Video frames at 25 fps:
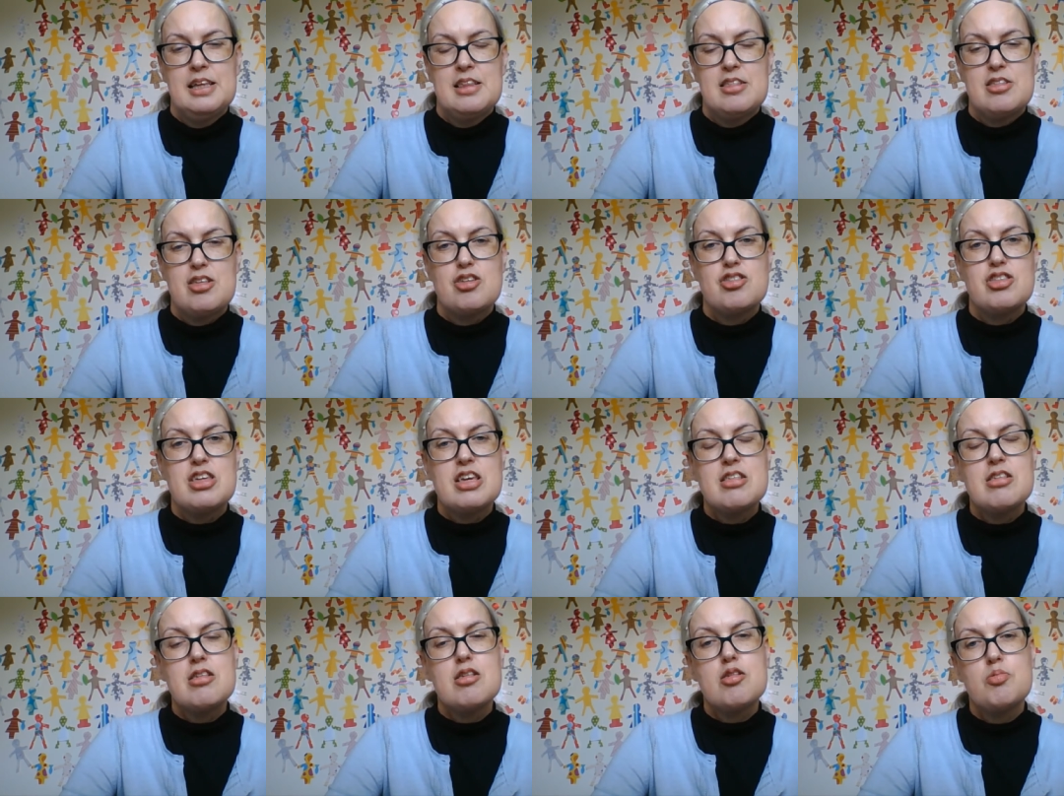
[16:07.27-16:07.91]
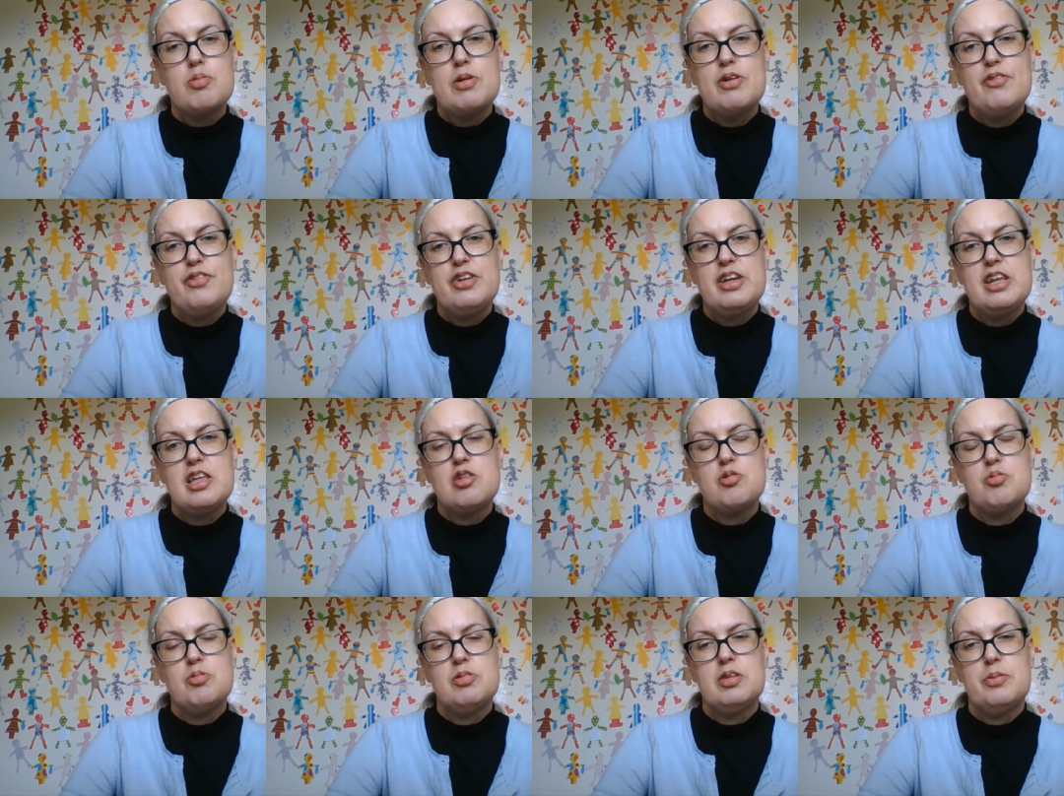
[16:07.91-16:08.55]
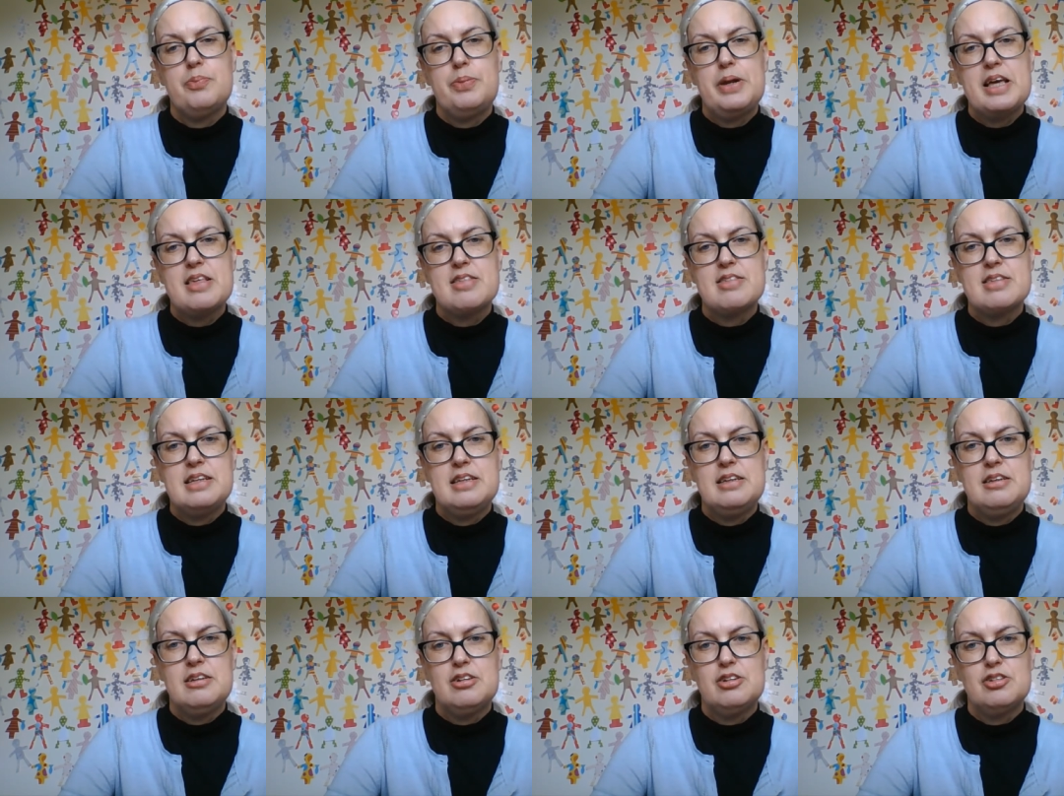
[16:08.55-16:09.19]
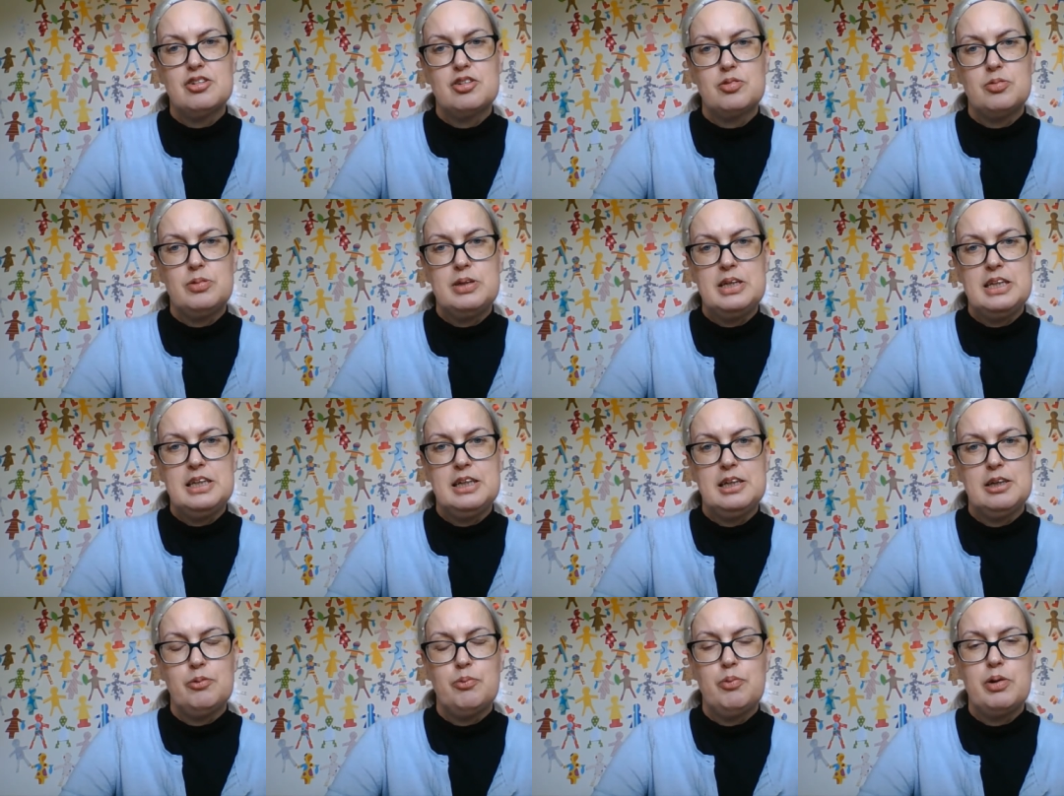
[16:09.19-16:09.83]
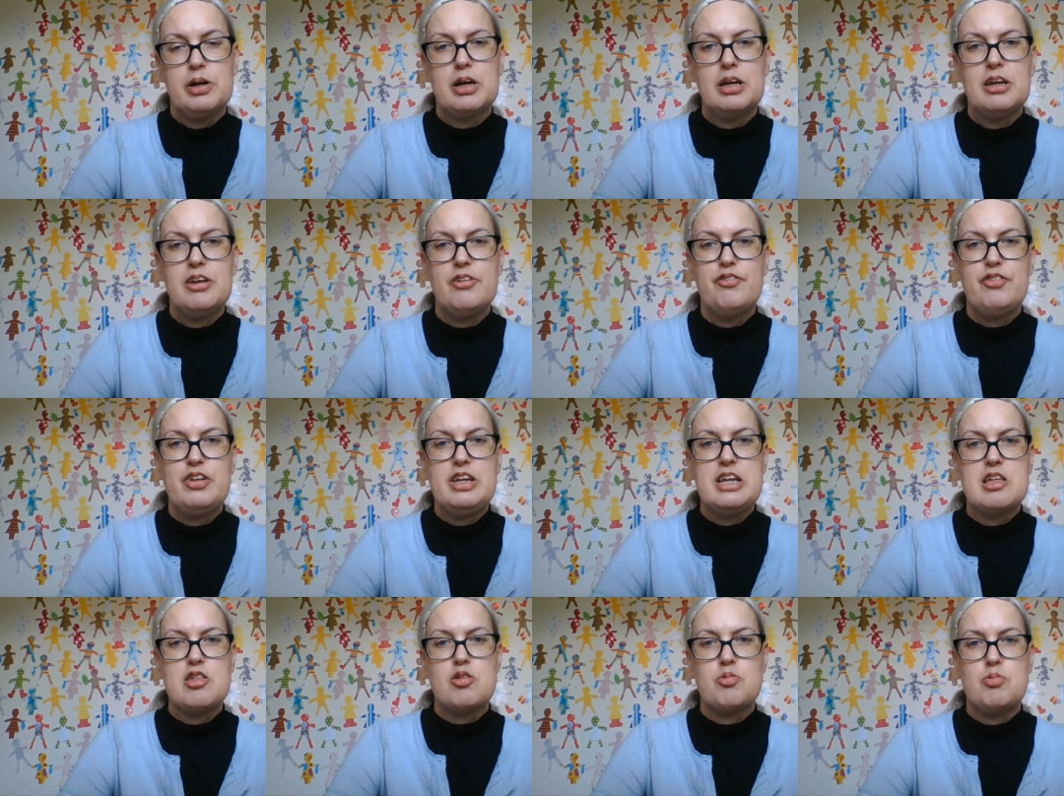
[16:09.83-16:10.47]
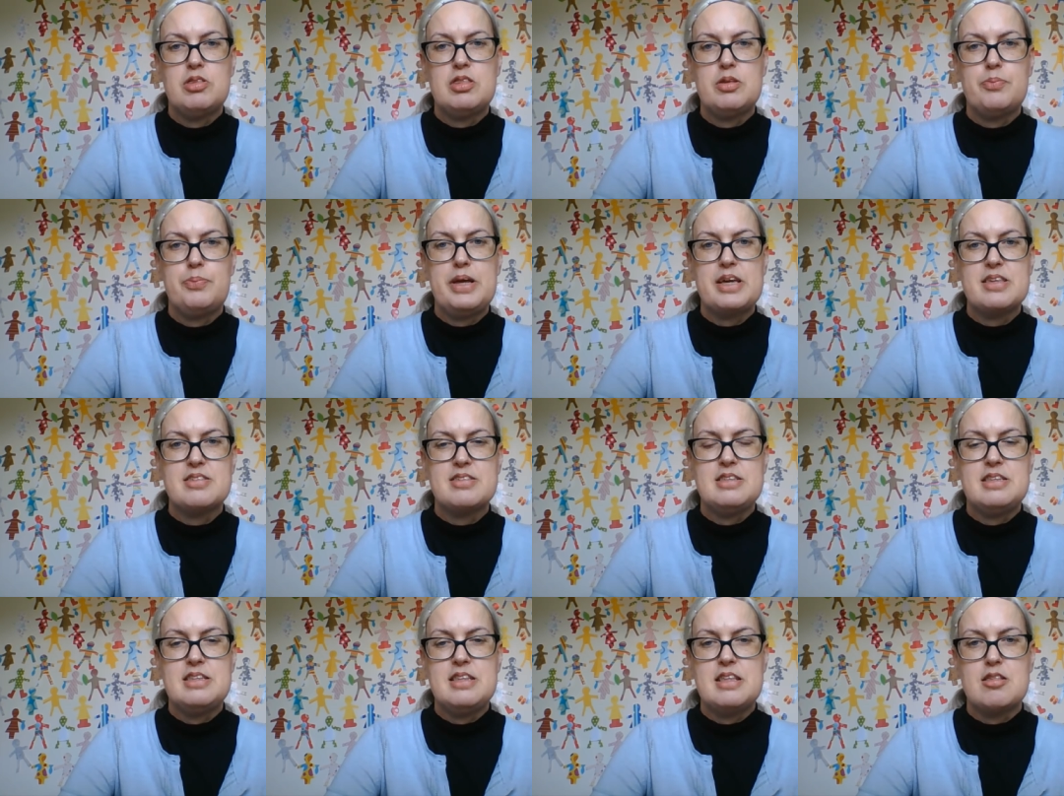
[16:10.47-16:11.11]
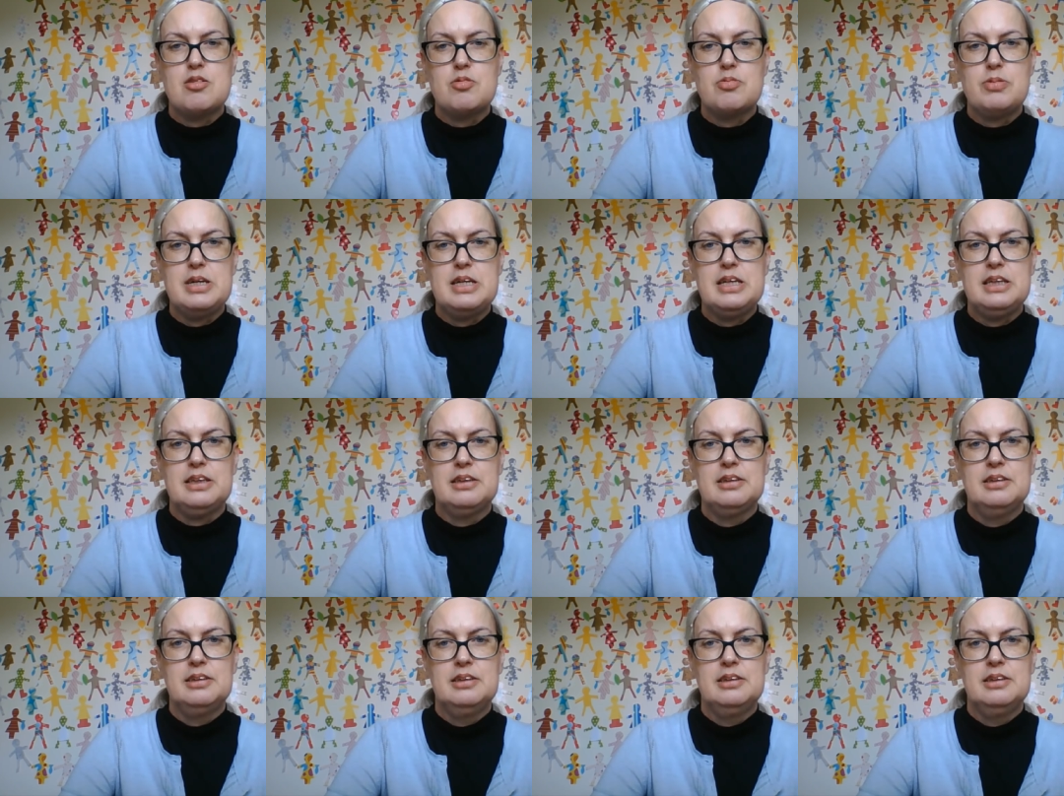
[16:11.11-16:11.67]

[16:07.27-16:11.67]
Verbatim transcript: So just as we finished with a blessing last week, we're going to finish with a blessing this week.